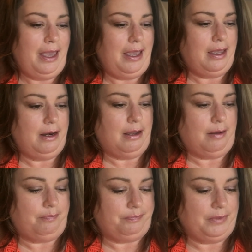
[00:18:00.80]

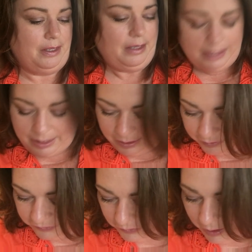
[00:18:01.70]
And yeah,
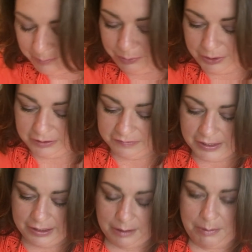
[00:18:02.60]
so I'm pretty excited